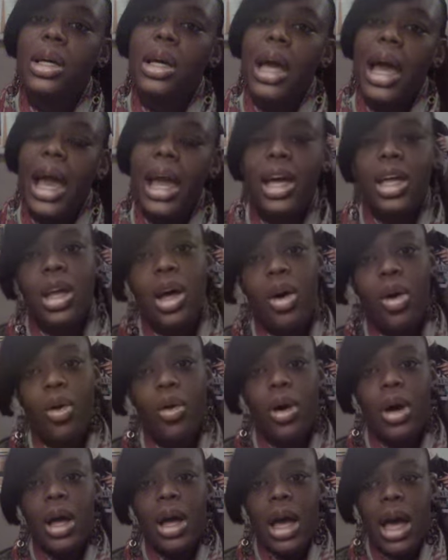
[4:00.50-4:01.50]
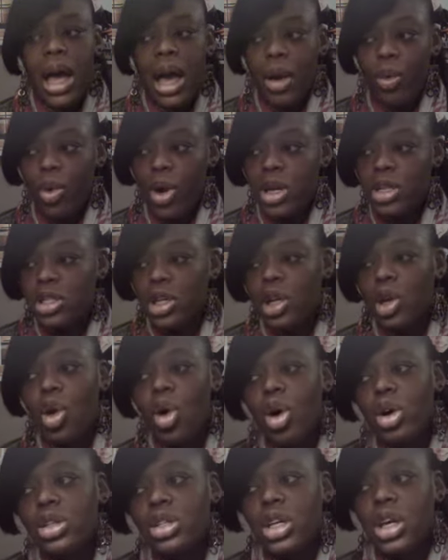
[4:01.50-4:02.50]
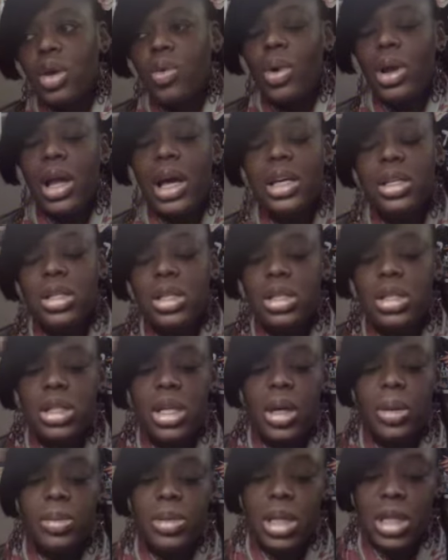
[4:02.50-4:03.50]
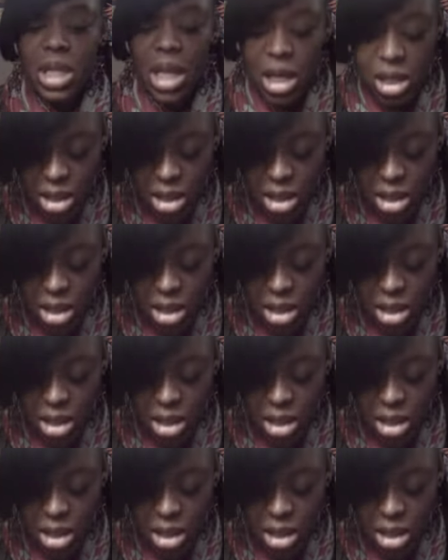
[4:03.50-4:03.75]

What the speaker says: And, where's the loyalty in relationships and things